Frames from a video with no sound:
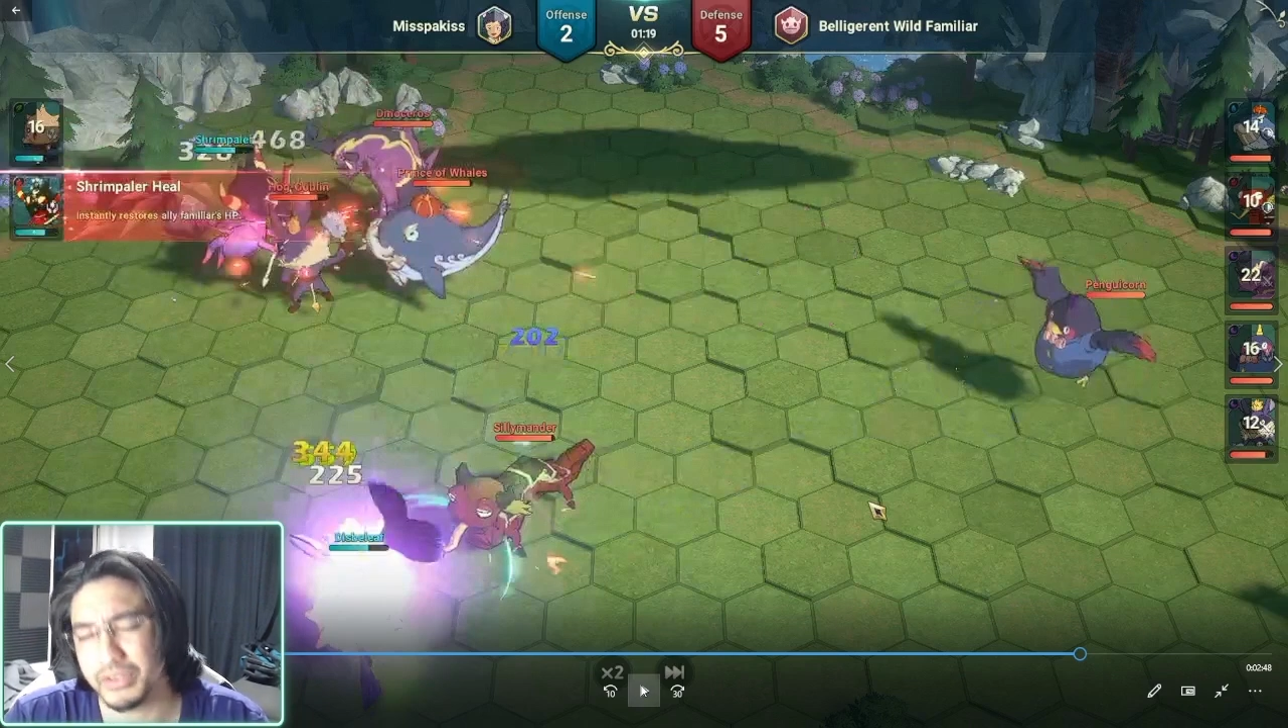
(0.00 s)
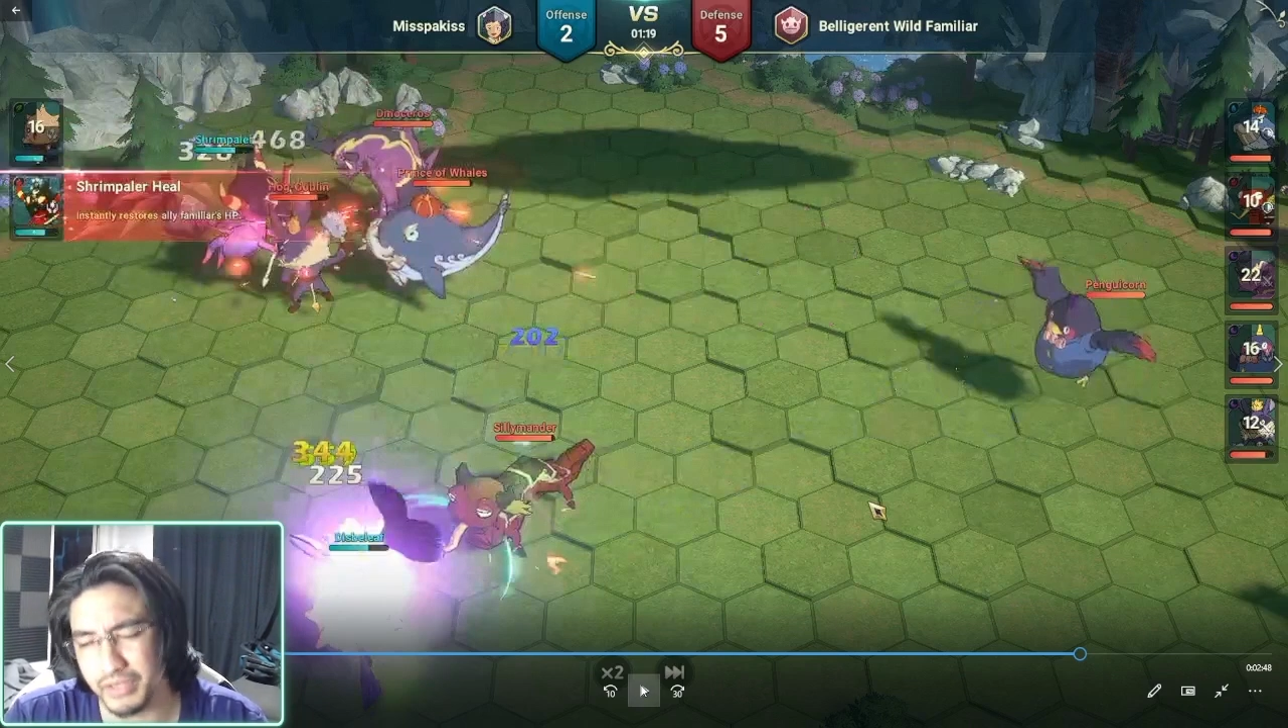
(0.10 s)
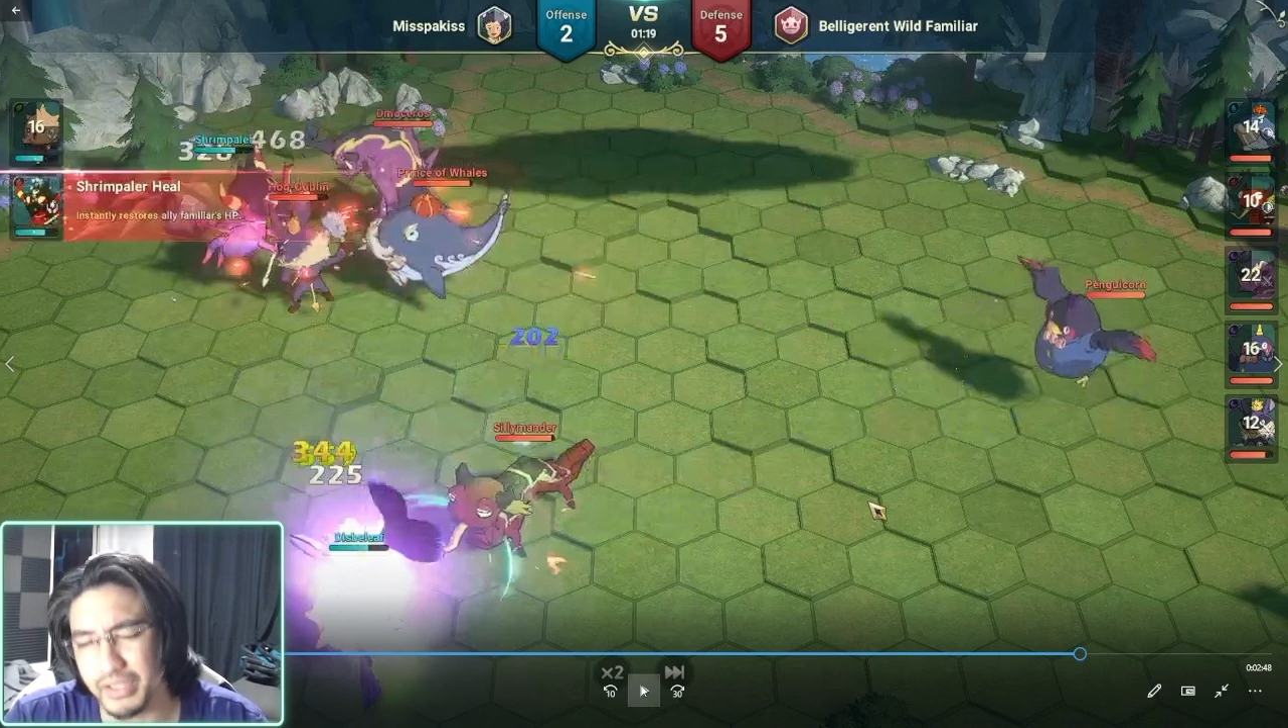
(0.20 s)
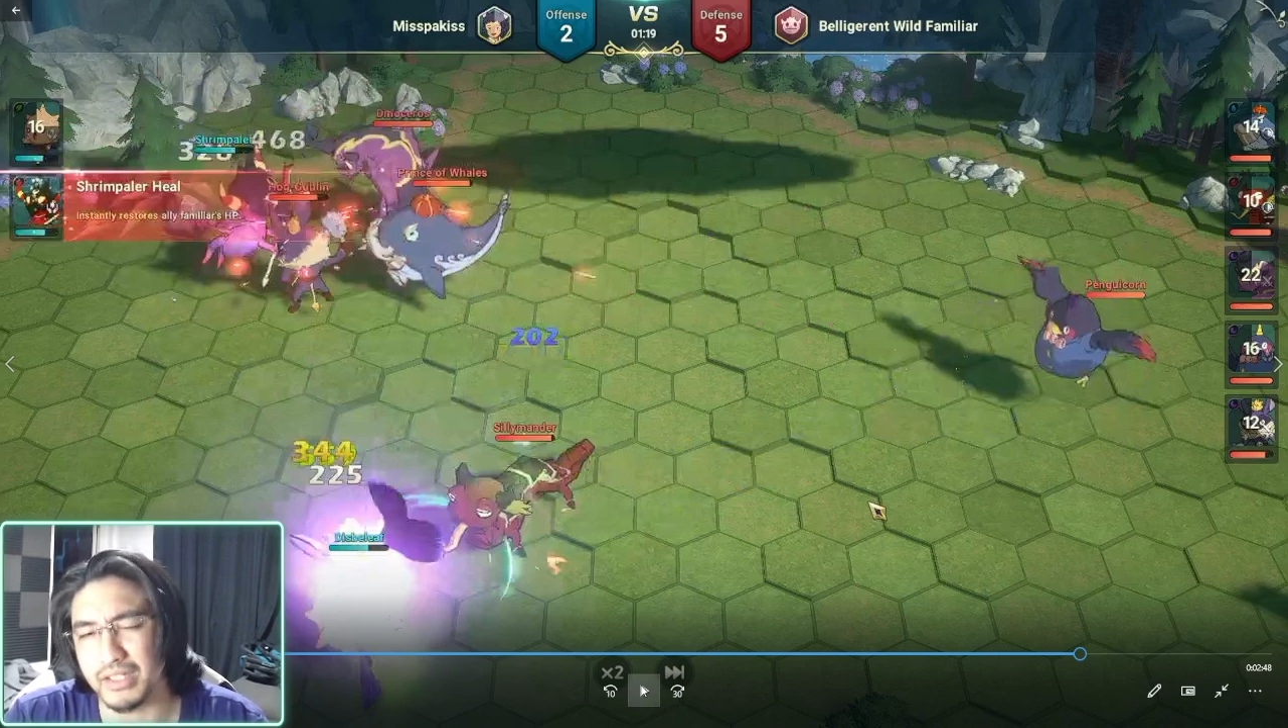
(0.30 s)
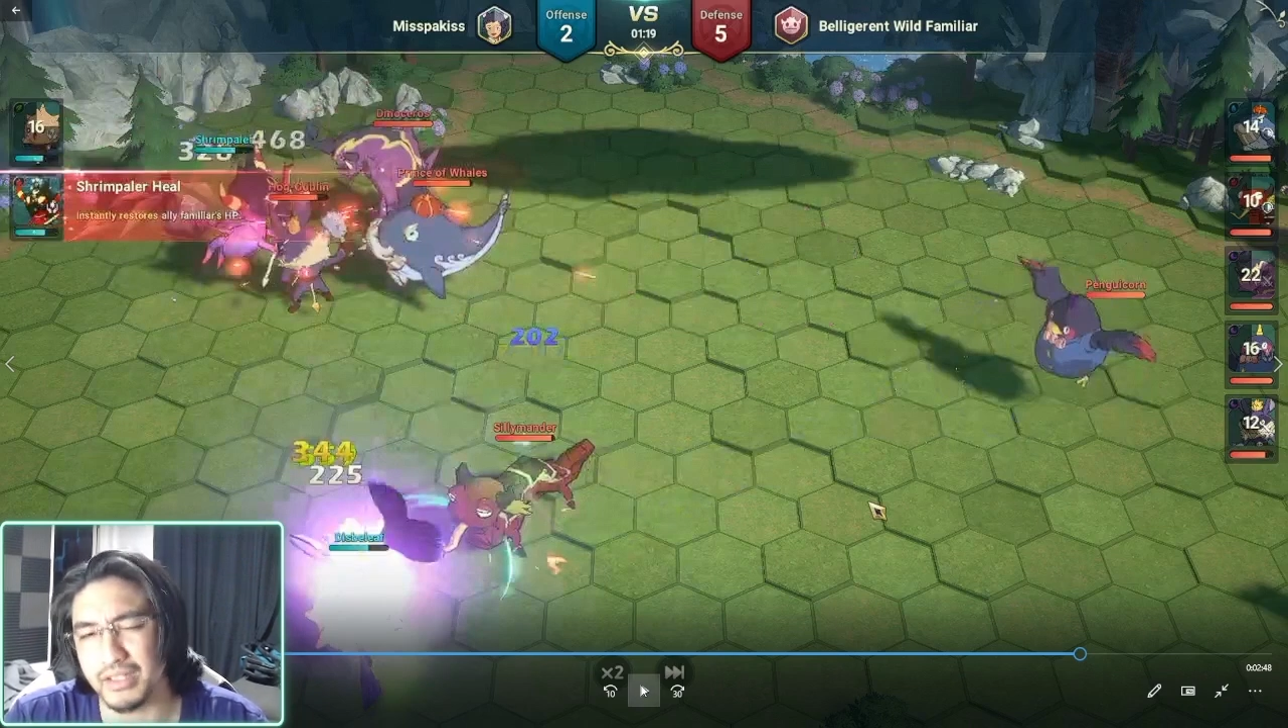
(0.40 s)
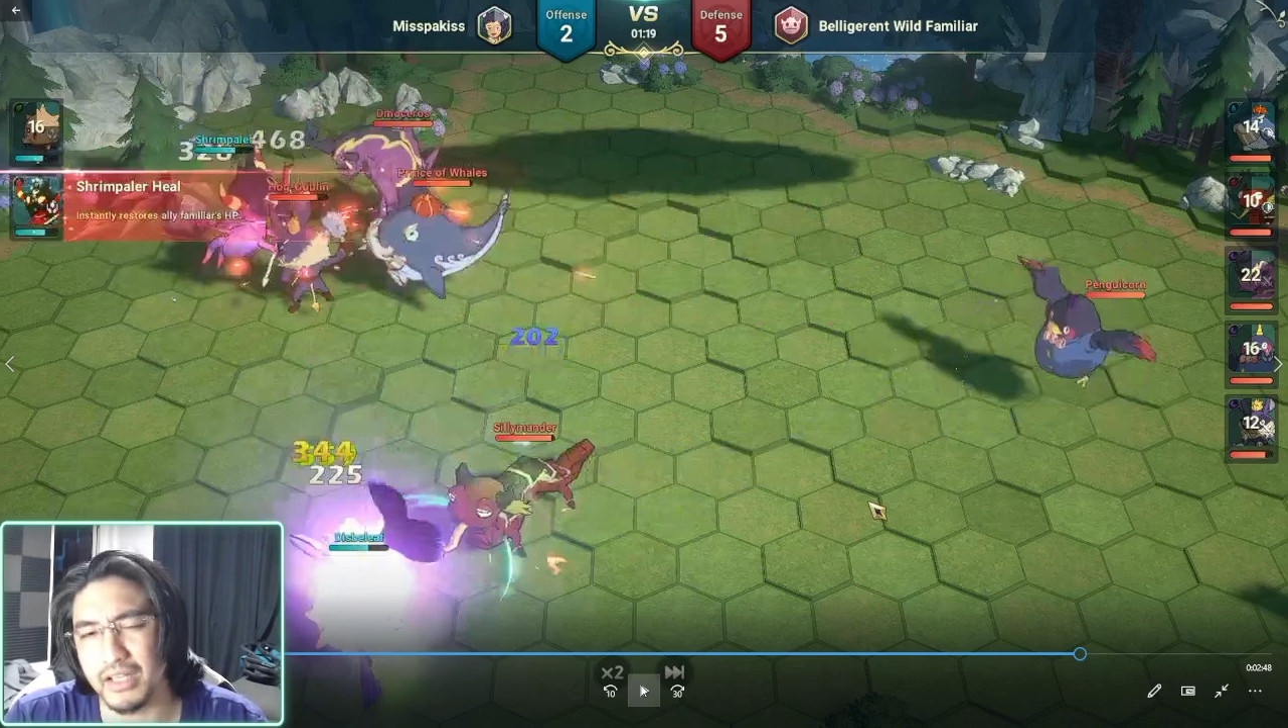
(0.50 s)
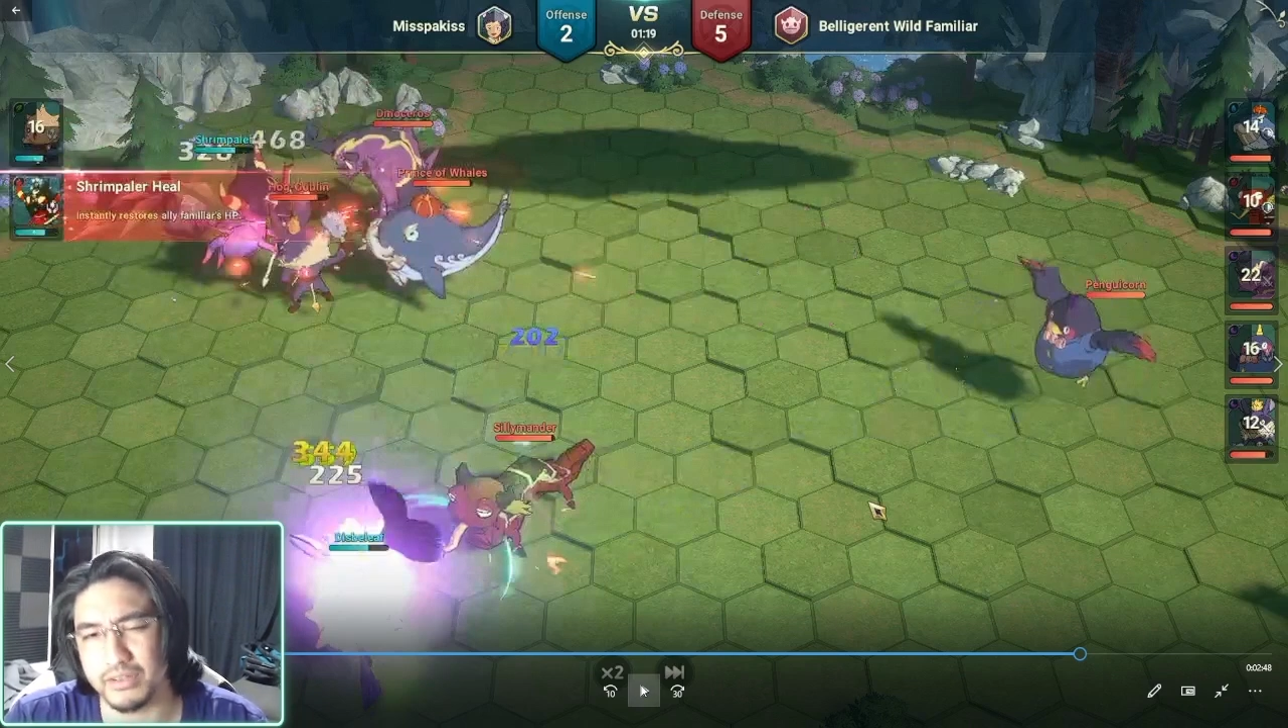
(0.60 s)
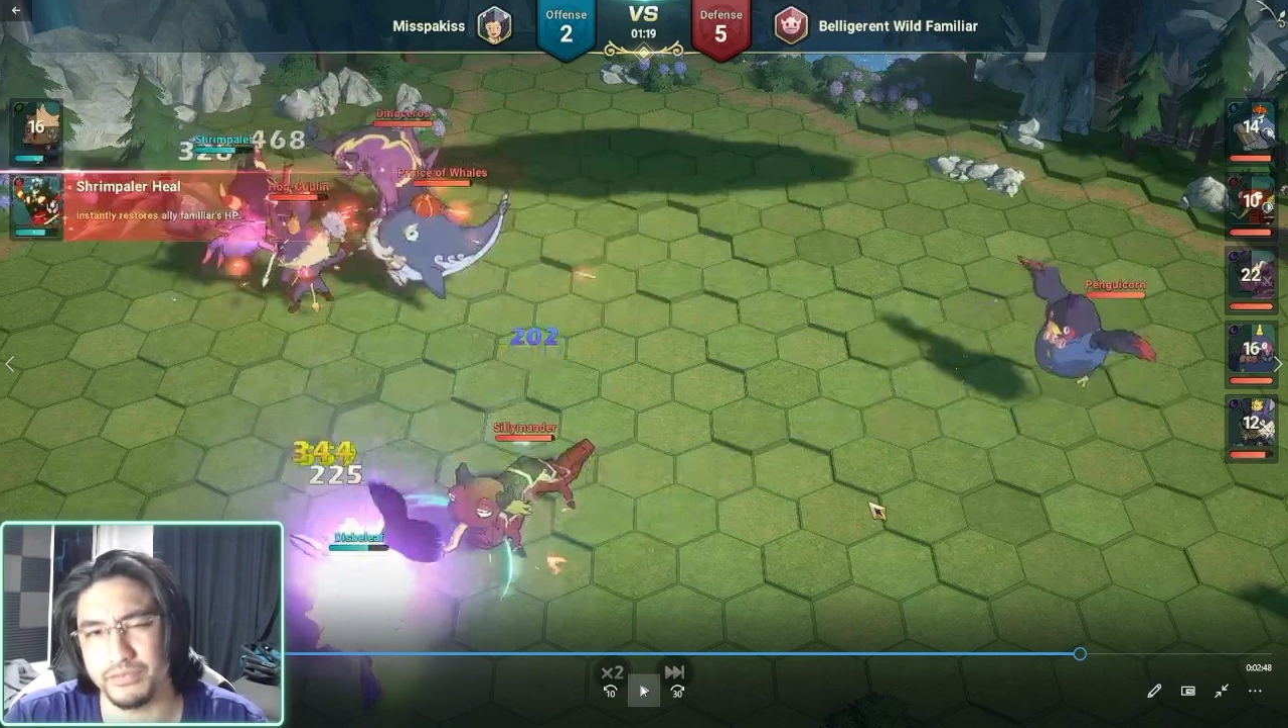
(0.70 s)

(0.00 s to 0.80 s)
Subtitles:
take a lot